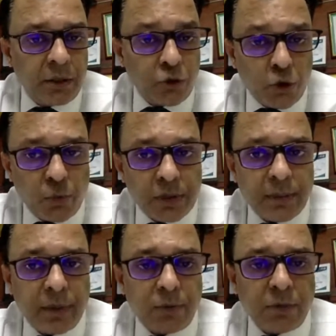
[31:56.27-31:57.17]
talk was
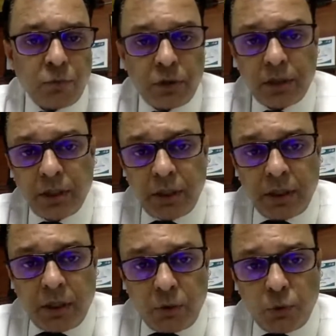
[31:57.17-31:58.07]
about and what
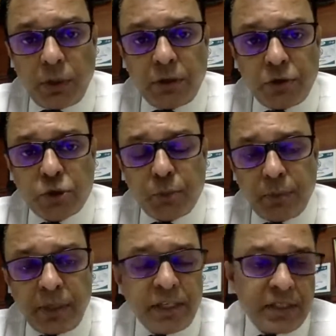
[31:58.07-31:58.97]
role
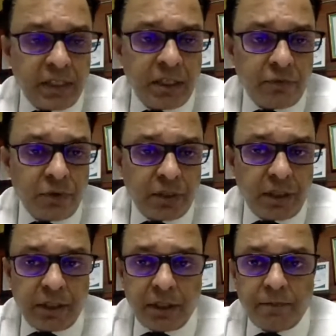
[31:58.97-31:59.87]
endoscopy plays in
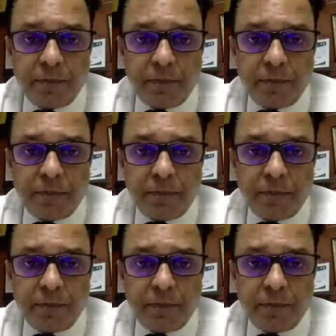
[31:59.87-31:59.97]
infertility.